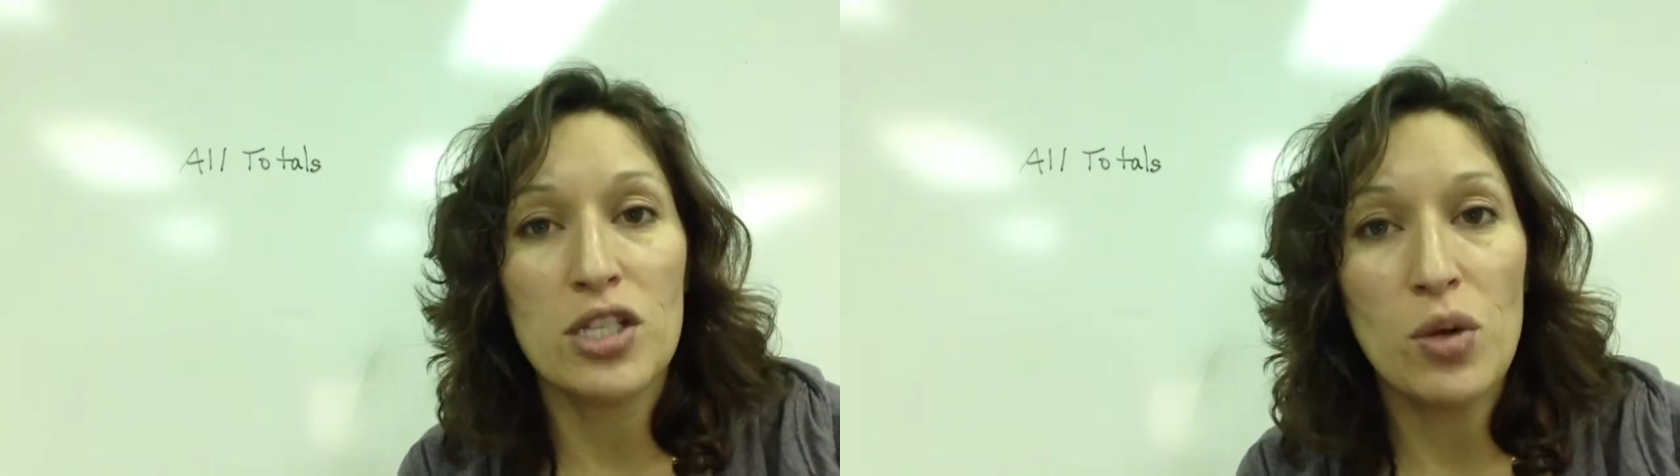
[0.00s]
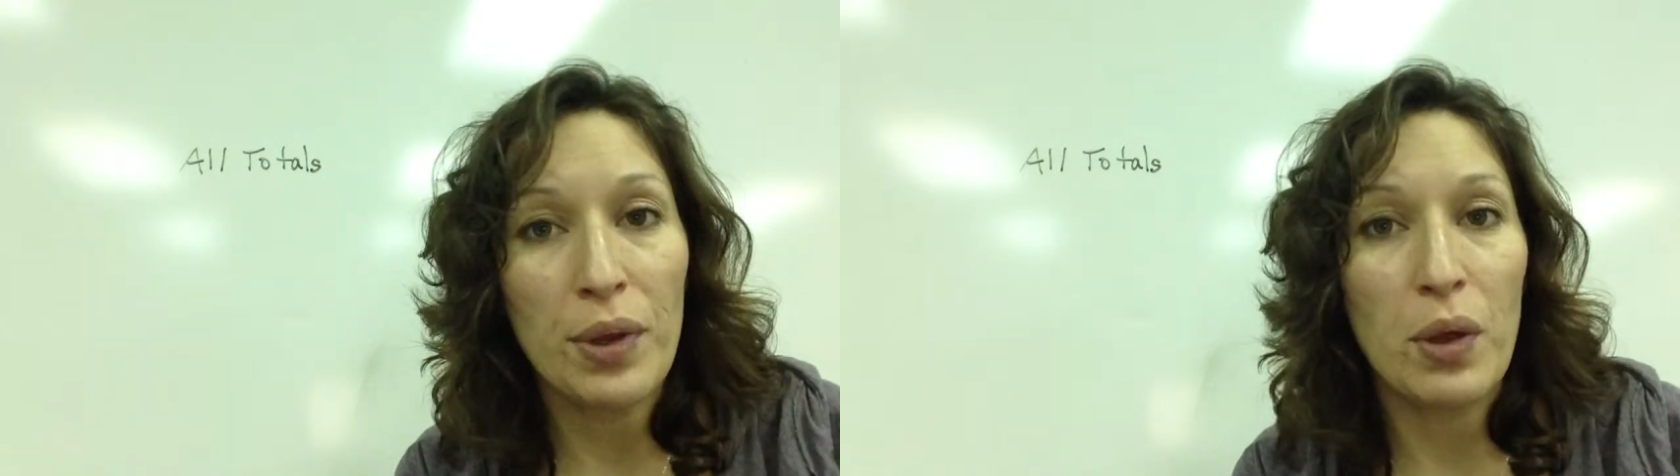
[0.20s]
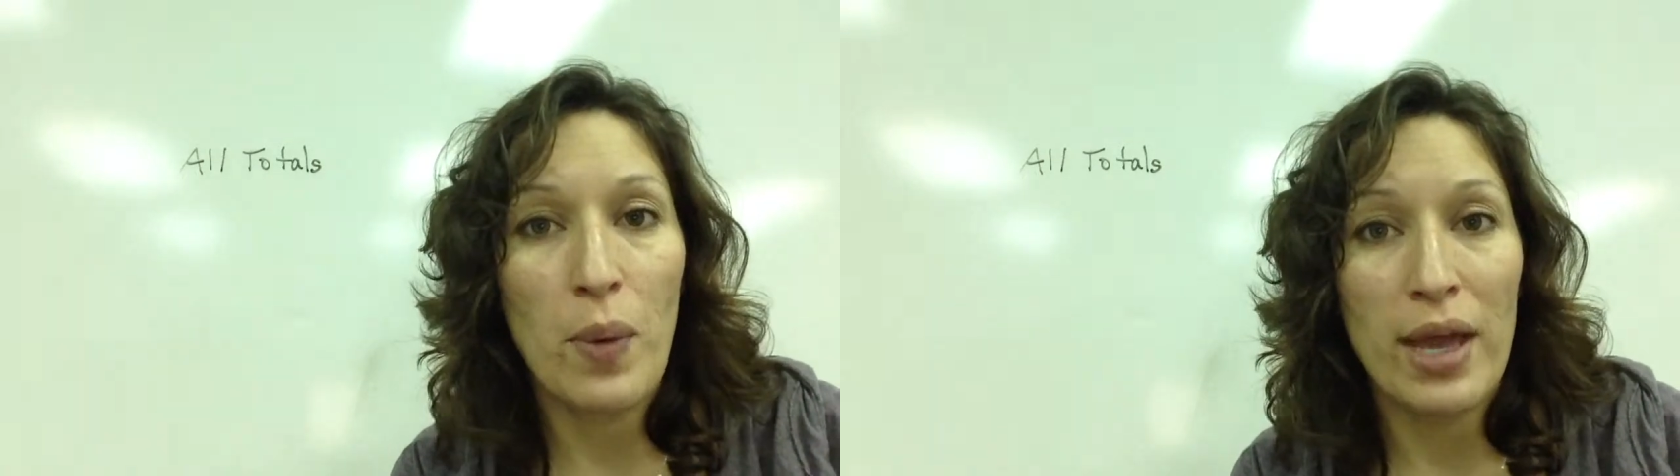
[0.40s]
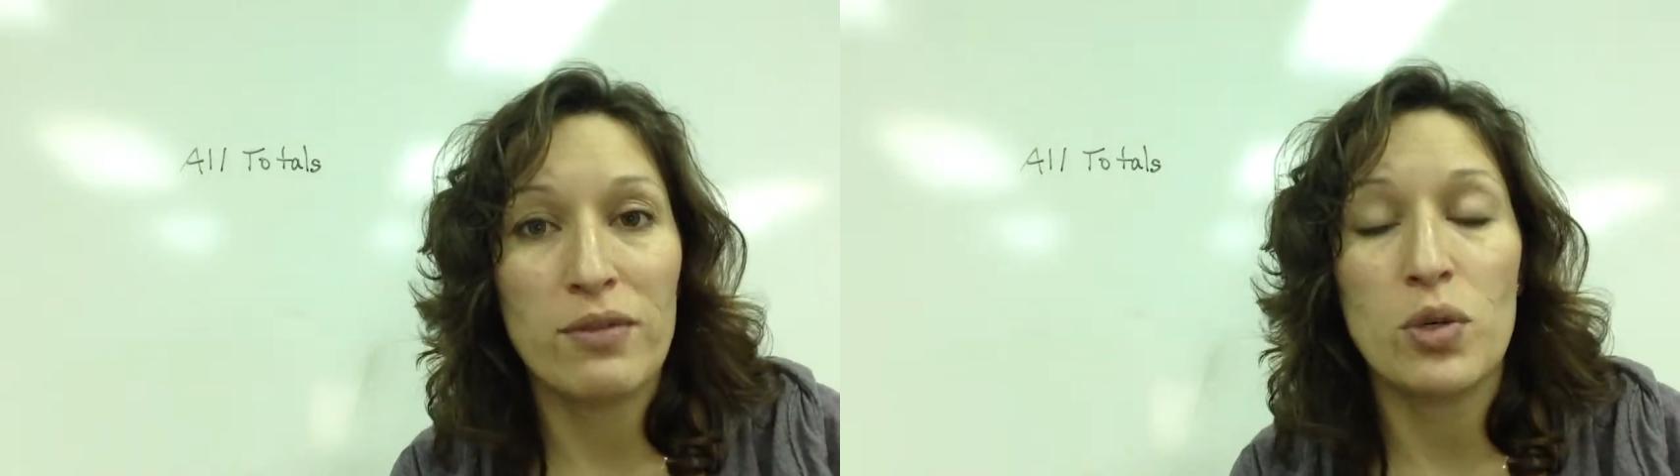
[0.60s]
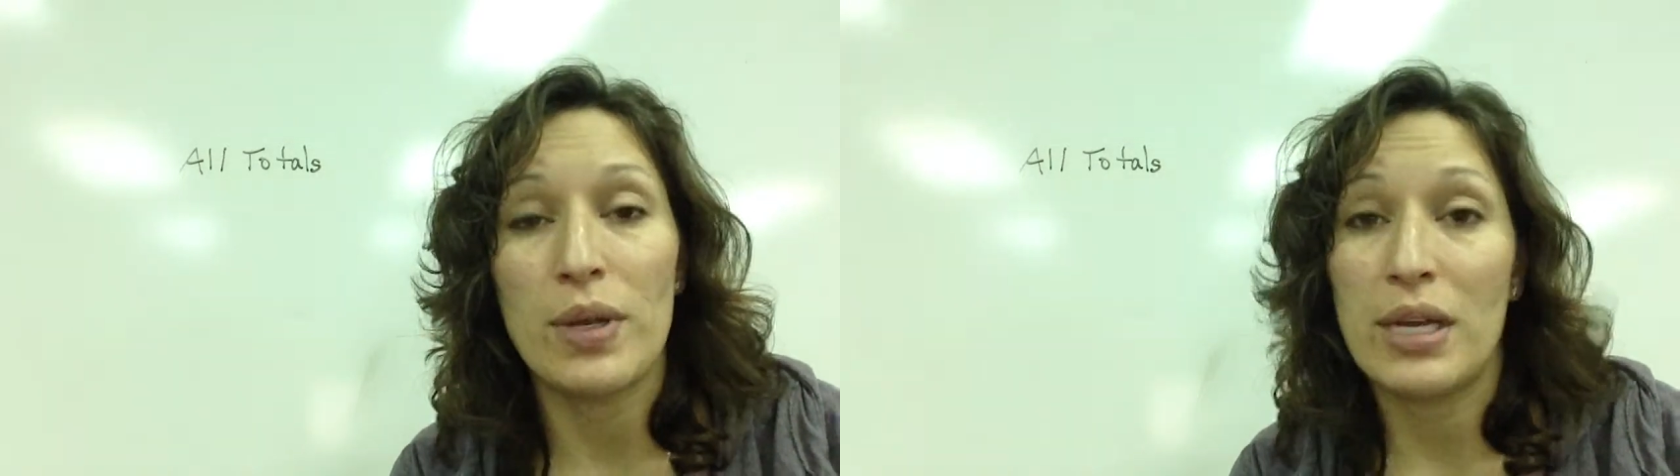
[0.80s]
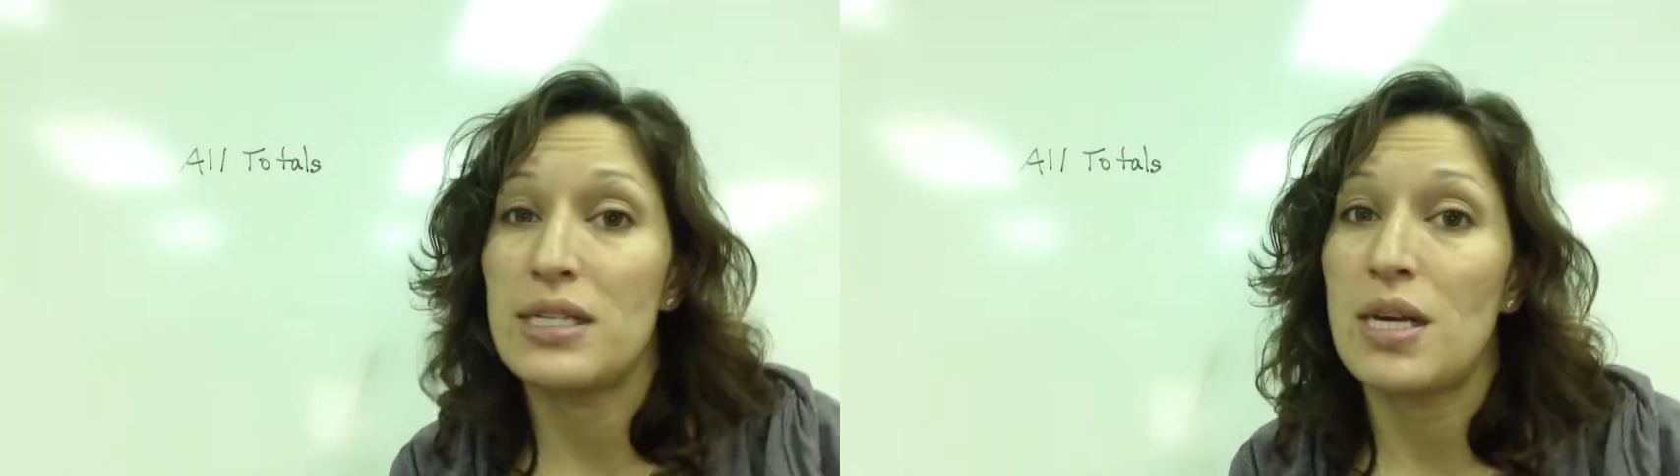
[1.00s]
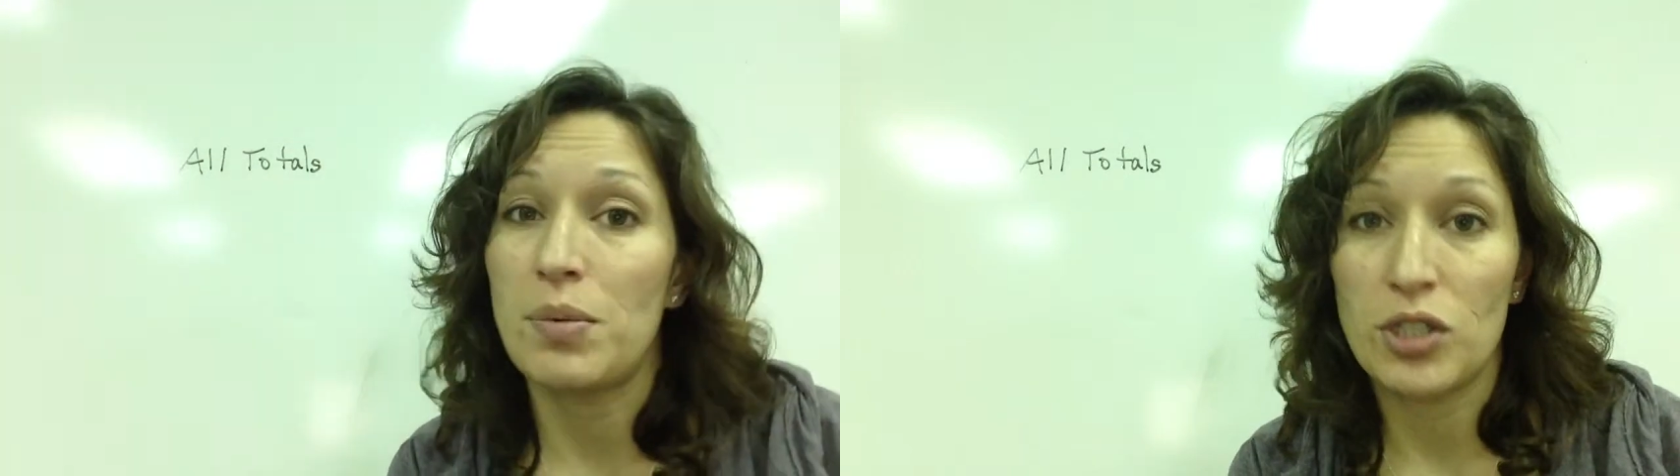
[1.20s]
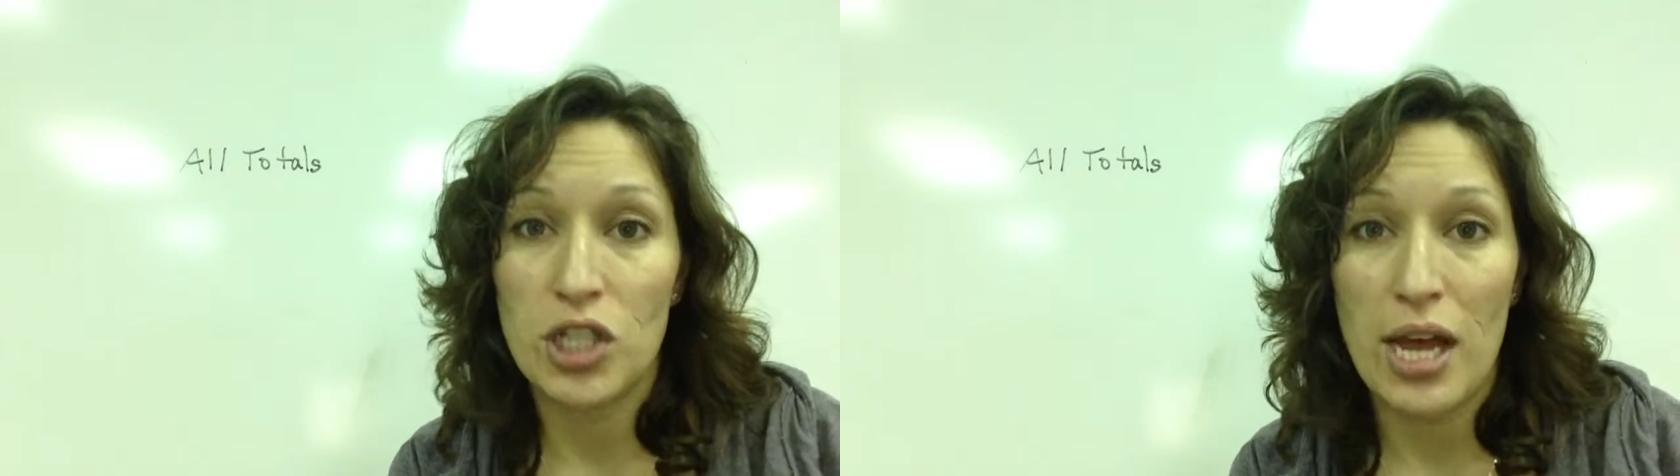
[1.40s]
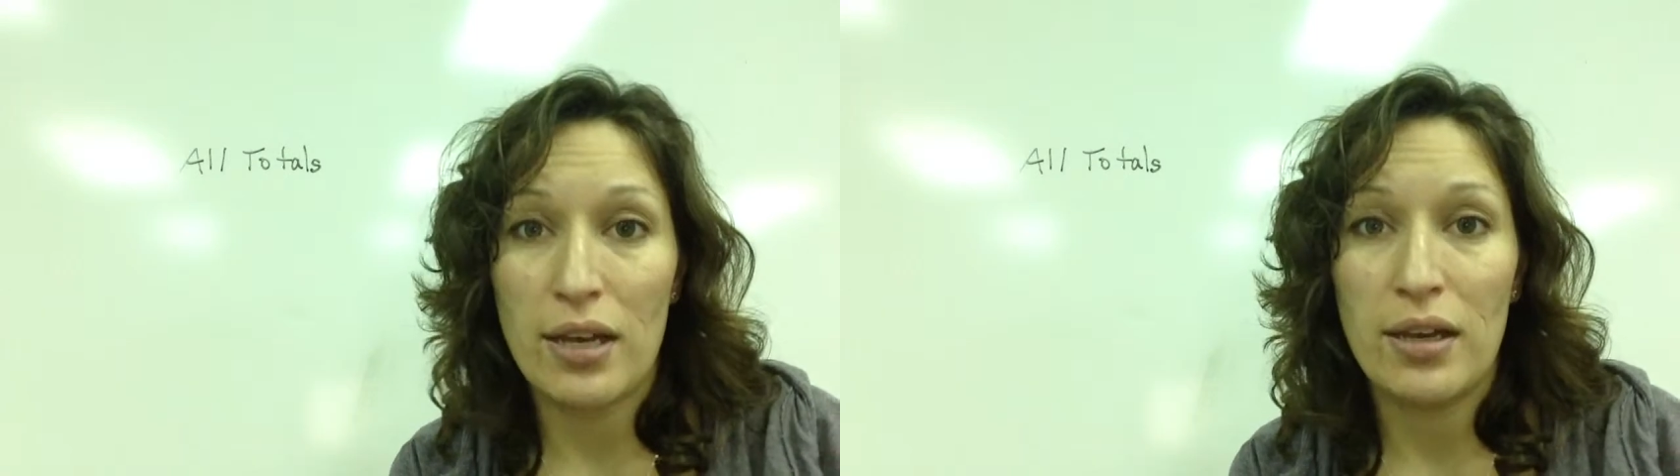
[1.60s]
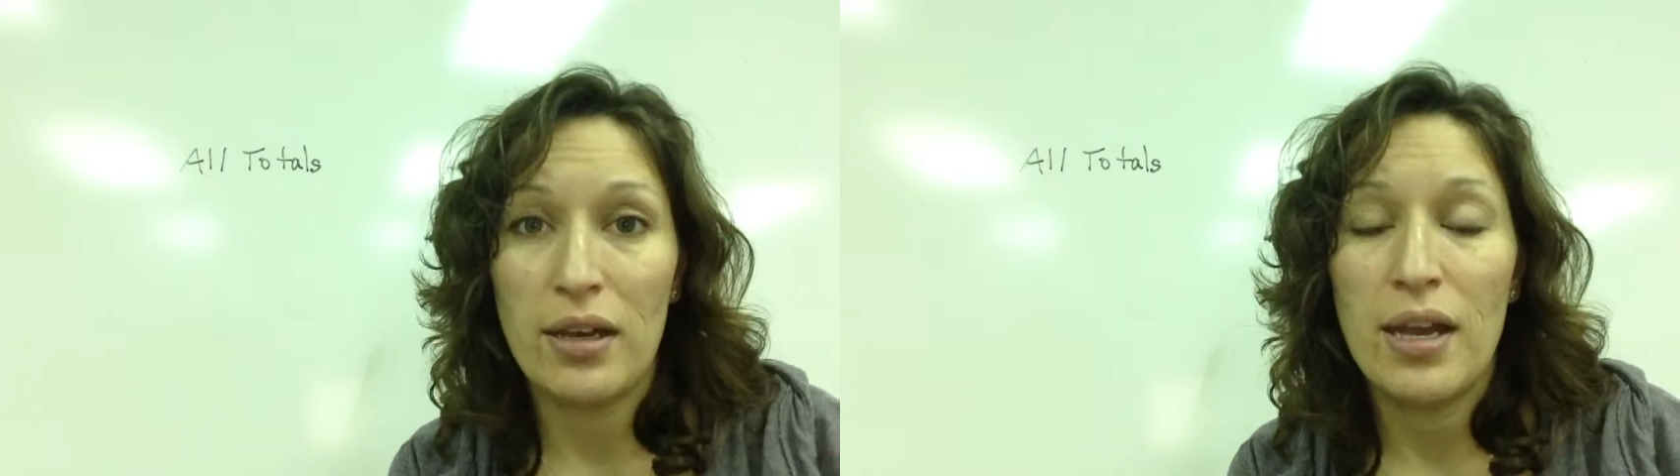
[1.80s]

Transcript: you with a way of doing a double check.